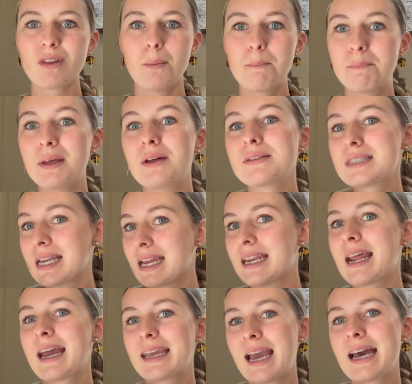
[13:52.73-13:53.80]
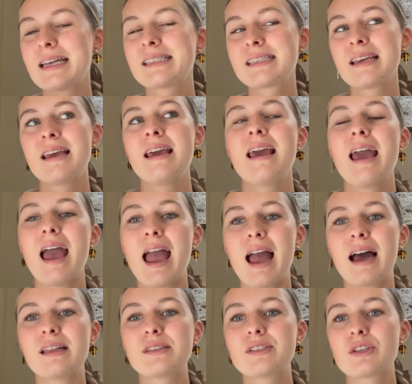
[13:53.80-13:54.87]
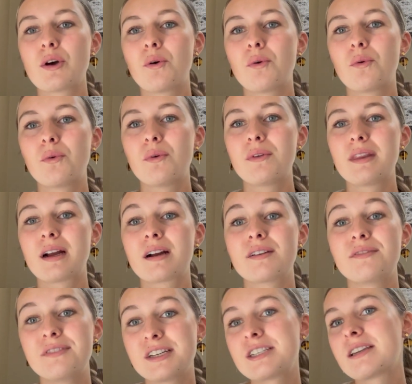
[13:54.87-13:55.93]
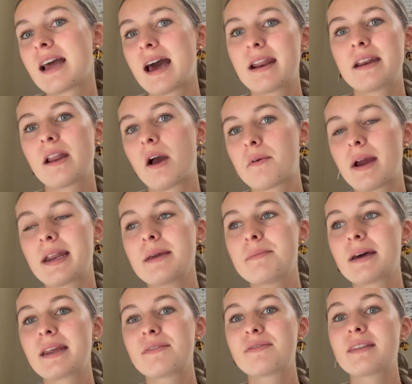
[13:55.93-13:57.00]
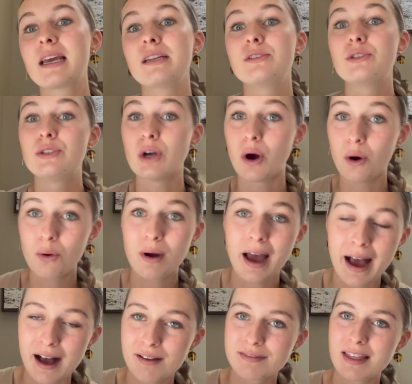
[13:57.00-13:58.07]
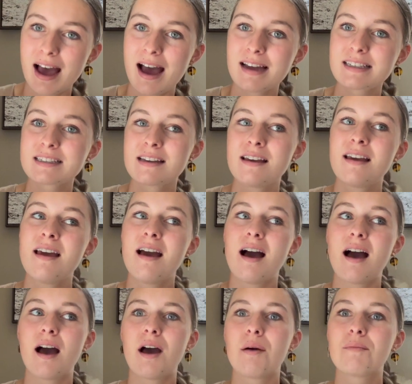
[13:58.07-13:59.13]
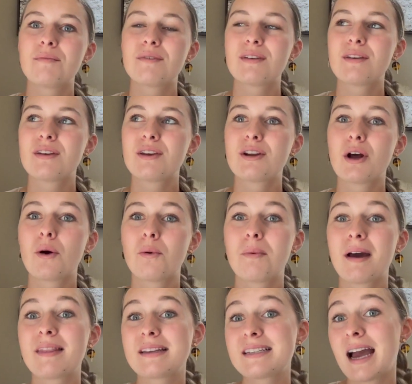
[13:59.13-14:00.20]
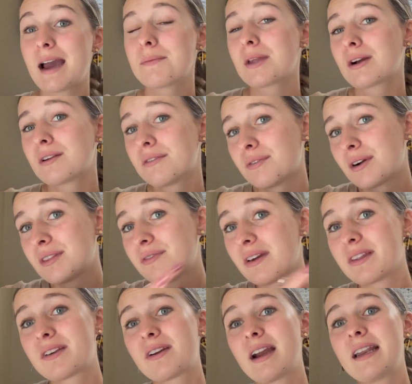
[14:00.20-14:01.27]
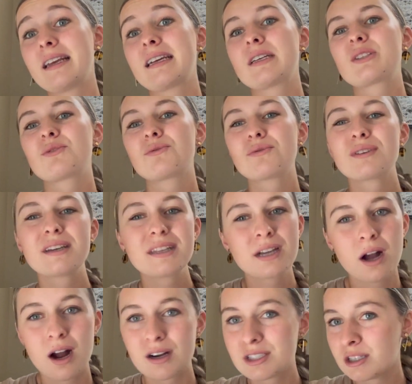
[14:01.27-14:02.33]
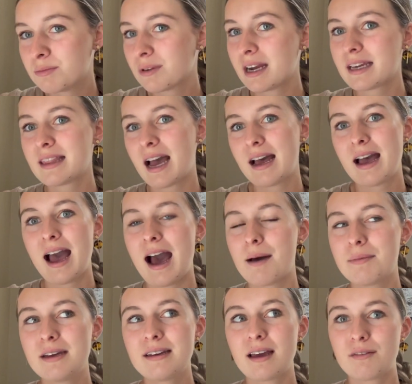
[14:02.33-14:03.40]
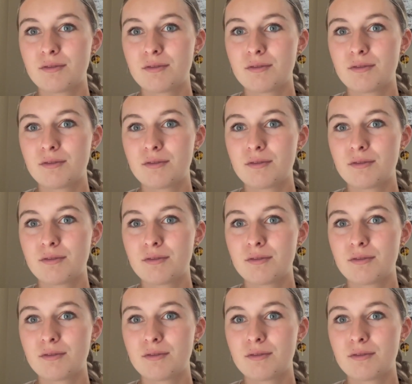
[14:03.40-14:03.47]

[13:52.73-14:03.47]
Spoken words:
built in, I guess, and so they're efficient at it already. But if they don't have that, by the time they're in 4th, 5th grade, it gets really hard to break that habit of